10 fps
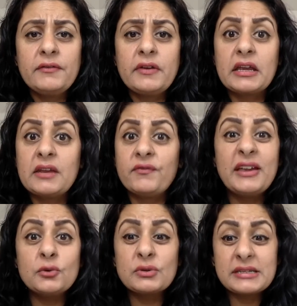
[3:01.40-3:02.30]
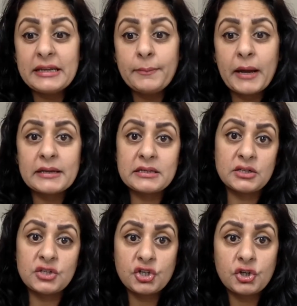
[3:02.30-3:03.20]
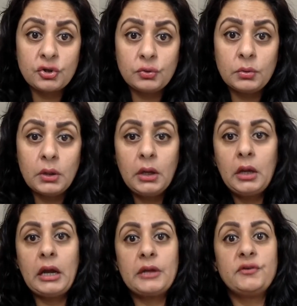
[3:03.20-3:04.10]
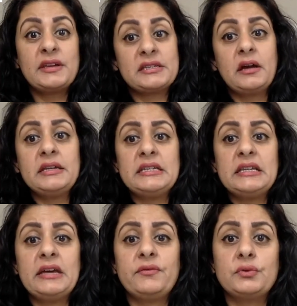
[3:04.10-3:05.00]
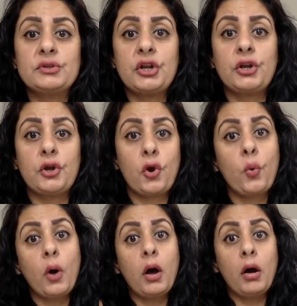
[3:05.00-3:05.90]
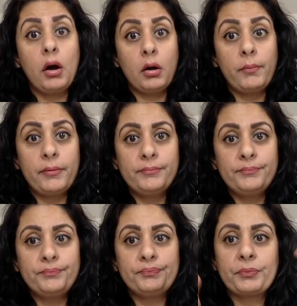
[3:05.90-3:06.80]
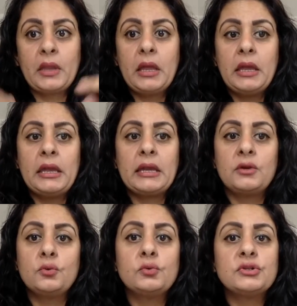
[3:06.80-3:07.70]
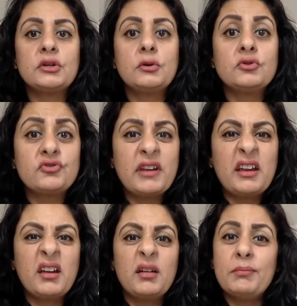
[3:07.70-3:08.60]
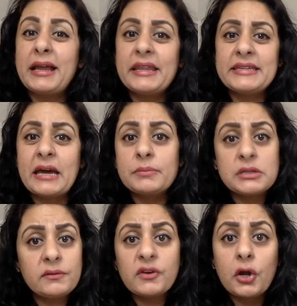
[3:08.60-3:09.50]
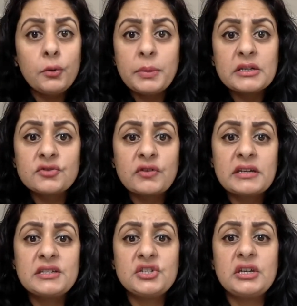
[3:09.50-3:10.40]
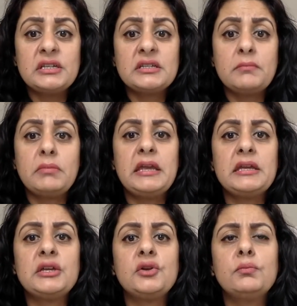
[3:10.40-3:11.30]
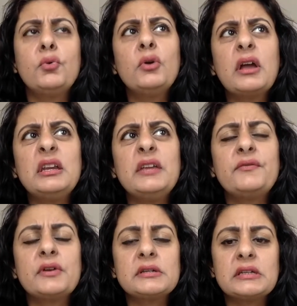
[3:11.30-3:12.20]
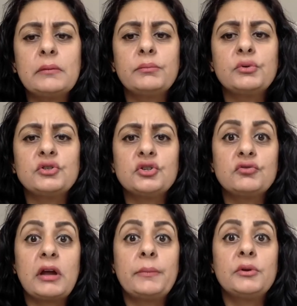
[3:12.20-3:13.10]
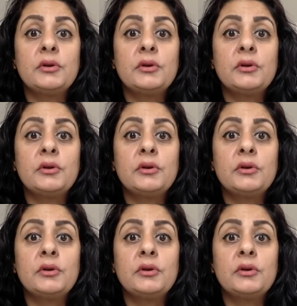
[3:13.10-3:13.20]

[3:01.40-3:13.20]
It can affect your sleep patterns too, and your anxiety levels can go up. It can also trigger maladaptive coping strategies that make you more likely, for example, to grab